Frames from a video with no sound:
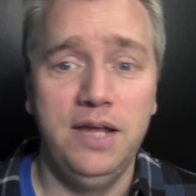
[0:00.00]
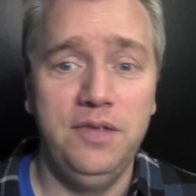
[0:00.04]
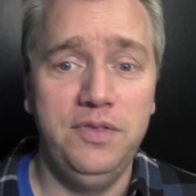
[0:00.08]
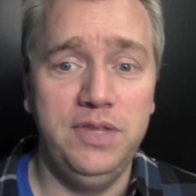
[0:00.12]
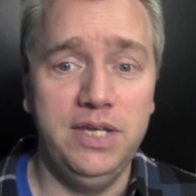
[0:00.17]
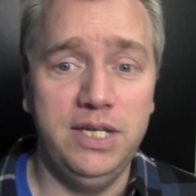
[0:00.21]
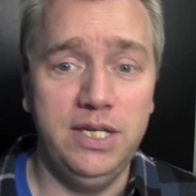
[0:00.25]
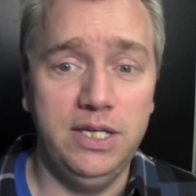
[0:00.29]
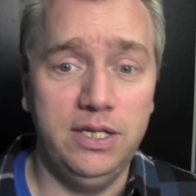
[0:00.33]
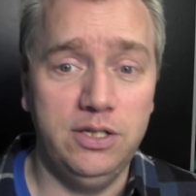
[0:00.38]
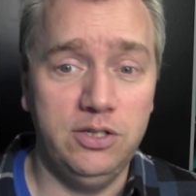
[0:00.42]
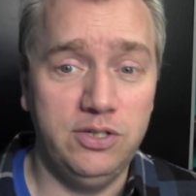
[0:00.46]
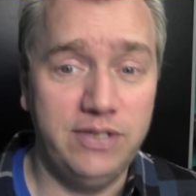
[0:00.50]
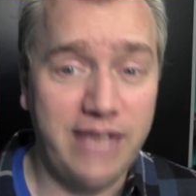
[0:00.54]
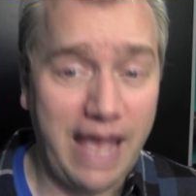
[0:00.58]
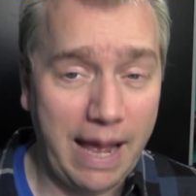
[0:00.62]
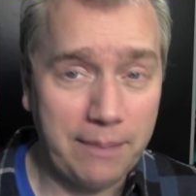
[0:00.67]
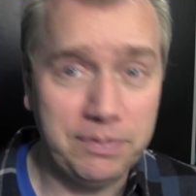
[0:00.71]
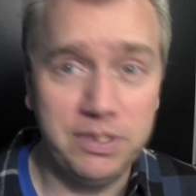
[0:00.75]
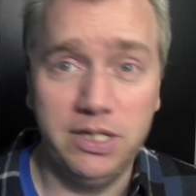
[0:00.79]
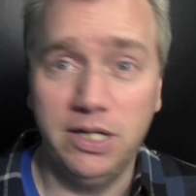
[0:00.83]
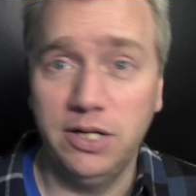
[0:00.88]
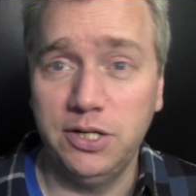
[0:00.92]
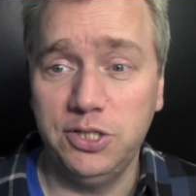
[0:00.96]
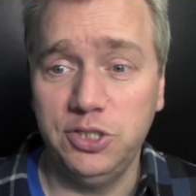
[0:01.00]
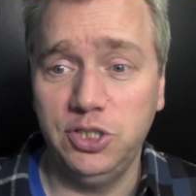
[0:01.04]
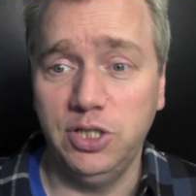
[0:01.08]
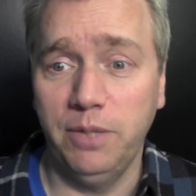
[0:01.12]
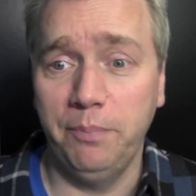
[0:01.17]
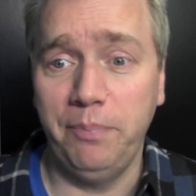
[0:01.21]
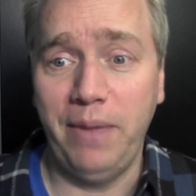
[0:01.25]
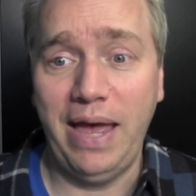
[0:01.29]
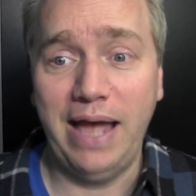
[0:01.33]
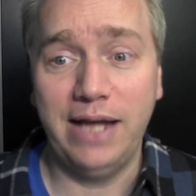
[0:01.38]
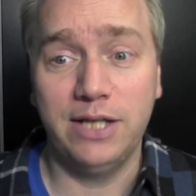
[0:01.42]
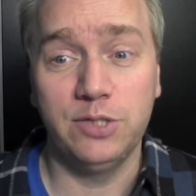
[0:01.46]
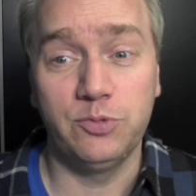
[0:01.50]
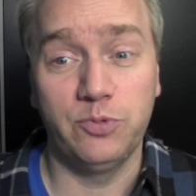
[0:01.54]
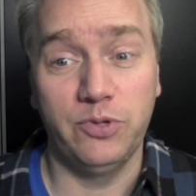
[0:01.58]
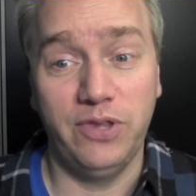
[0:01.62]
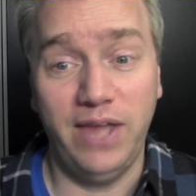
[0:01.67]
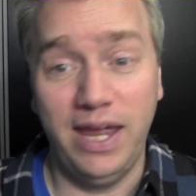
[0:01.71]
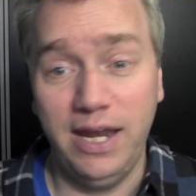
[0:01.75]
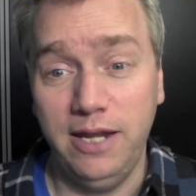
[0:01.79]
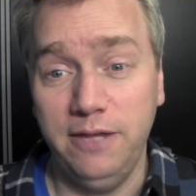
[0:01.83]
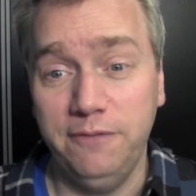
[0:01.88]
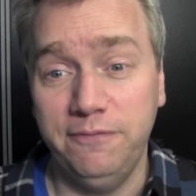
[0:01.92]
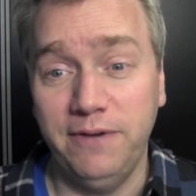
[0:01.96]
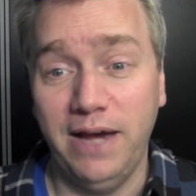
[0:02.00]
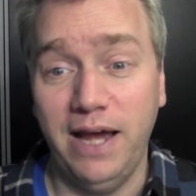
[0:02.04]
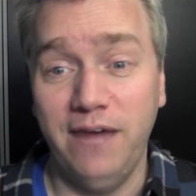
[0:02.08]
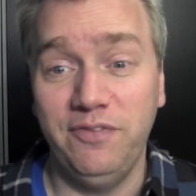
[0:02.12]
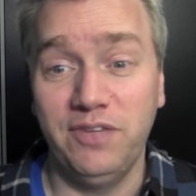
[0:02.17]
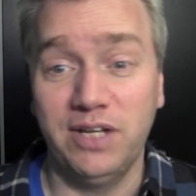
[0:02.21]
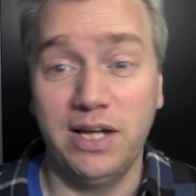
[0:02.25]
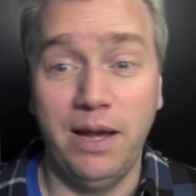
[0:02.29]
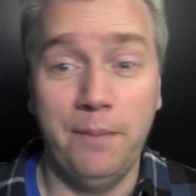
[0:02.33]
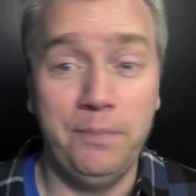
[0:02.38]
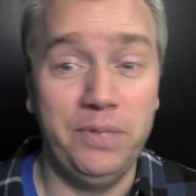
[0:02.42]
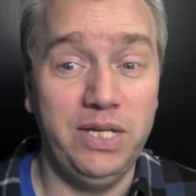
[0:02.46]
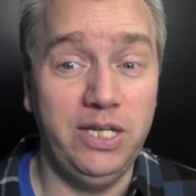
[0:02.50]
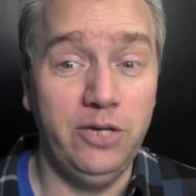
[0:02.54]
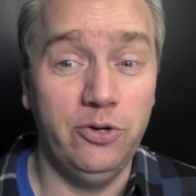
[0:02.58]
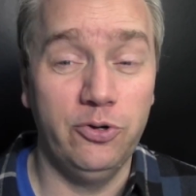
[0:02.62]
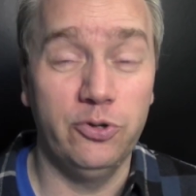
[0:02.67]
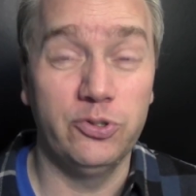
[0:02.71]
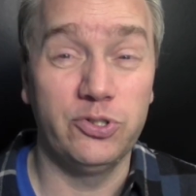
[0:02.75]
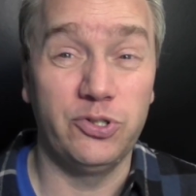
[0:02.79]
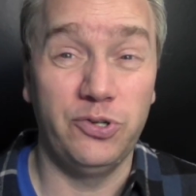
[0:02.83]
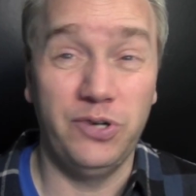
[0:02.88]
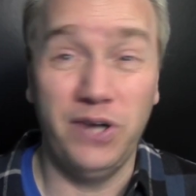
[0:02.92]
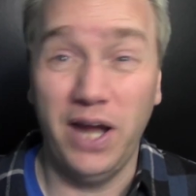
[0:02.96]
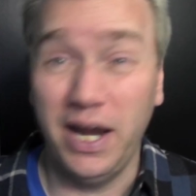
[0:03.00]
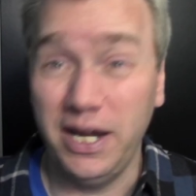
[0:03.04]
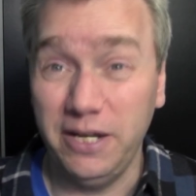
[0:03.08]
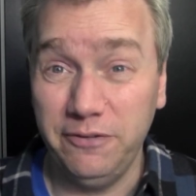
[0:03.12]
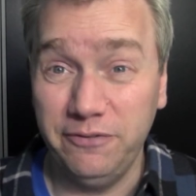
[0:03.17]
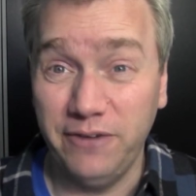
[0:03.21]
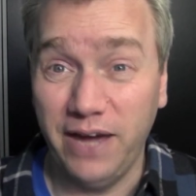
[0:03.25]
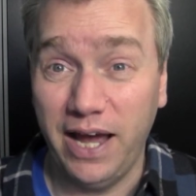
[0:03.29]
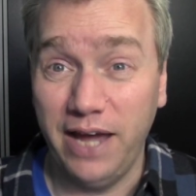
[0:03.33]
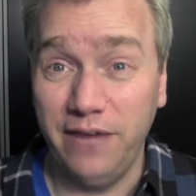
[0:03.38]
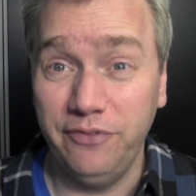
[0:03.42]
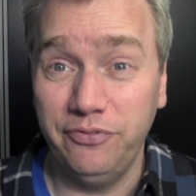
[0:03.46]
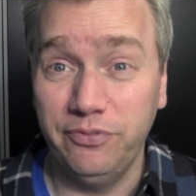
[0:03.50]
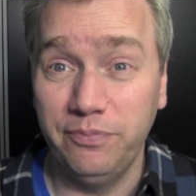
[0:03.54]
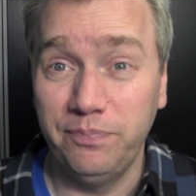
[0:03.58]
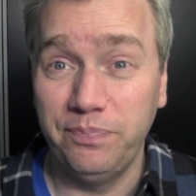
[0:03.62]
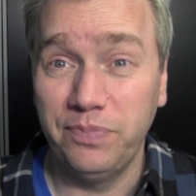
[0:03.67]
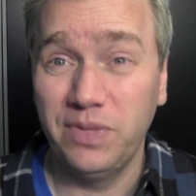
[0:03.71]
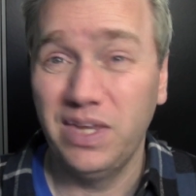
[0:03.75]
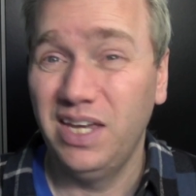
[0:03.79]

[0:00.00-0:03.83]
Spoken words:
The Captain on a Jump Pack is worth 85, and the Company Heroes are 95.